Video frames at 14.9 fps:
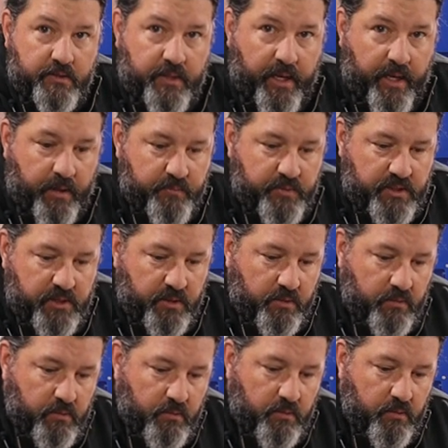the tabs
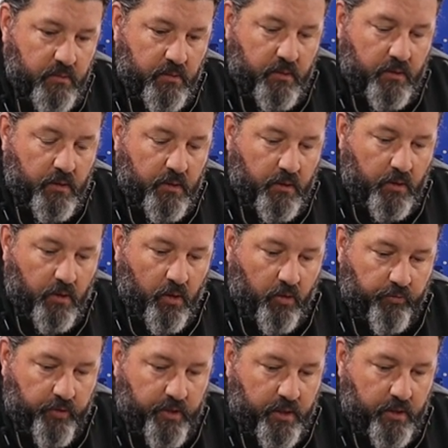in
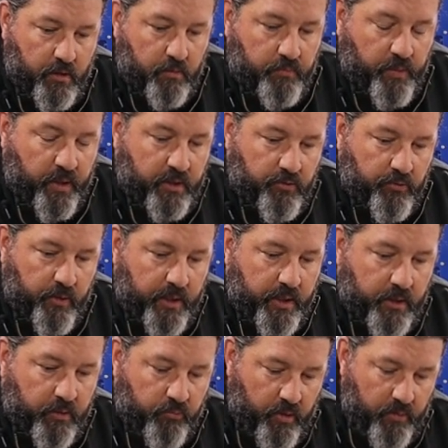over here by
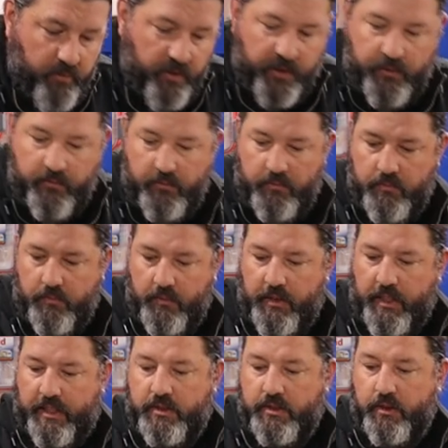creating a riblet.
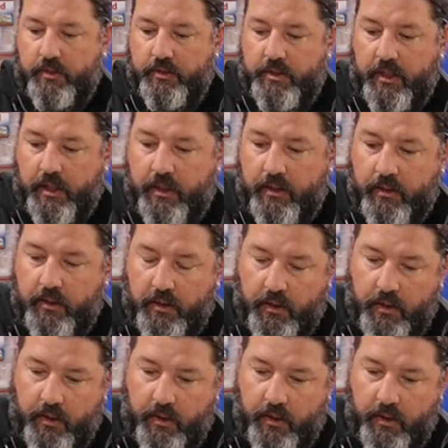That's all done,